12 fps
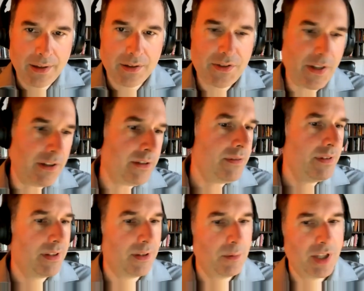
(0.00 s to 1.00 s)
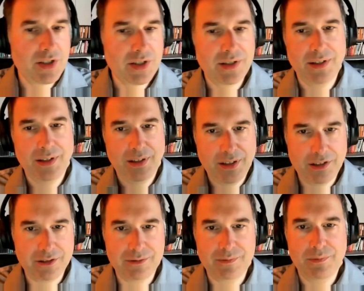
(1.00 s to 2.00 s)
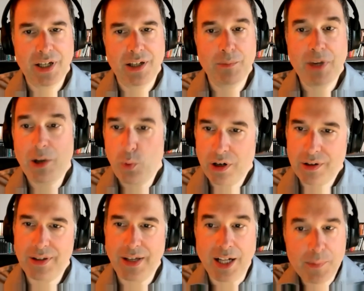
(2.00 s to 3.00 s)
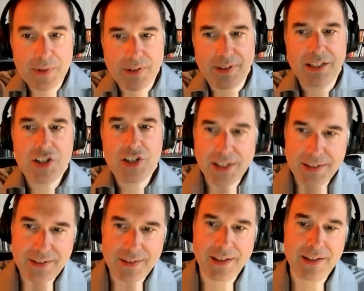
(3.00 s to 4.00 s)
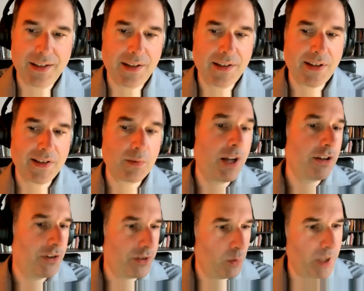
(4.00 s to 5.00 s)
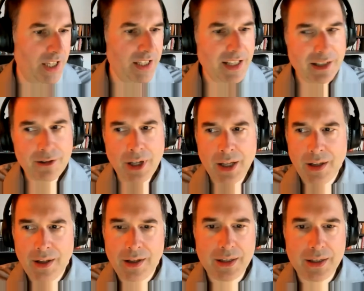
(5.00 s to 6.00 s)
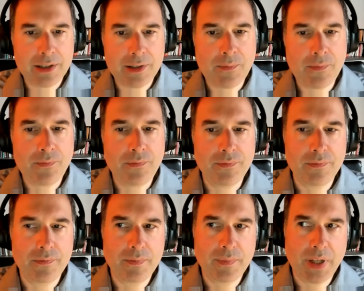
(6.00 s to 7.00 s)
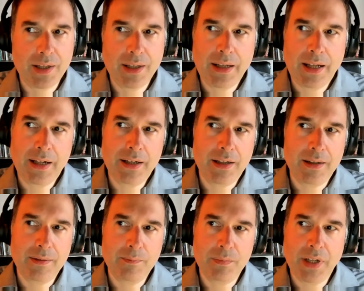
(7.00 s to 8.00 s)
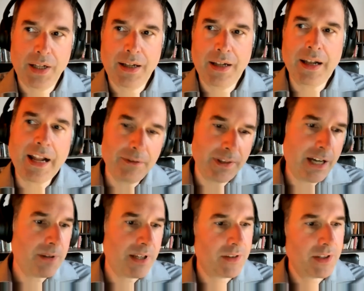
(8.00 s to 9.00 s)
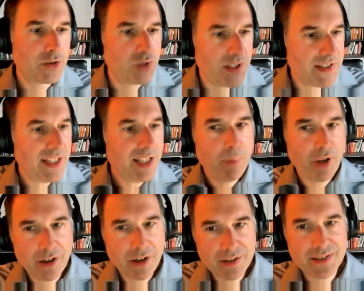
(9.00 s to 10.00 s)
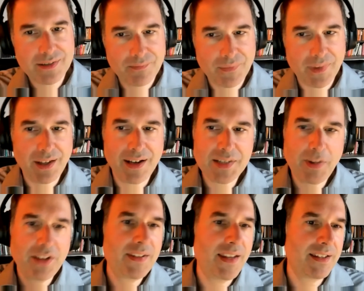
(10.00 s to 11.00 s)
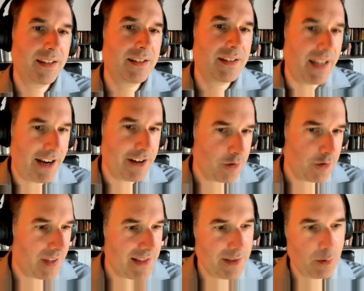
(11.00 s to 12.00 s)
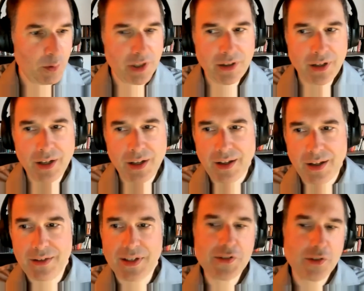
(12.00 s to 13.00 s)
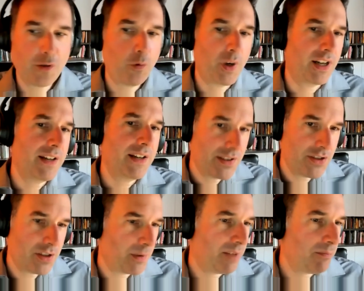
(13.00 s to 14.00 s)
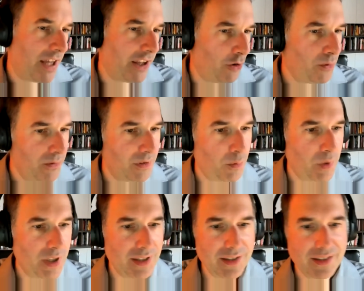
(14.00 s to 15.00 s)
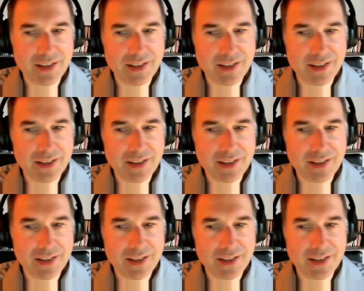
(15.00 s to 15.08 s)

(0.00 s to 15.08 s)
turn, which, you know, my work helped initiate, is well underway now. And now that the critique part has been taken care of, as it were, and that's sort of where I situate my own work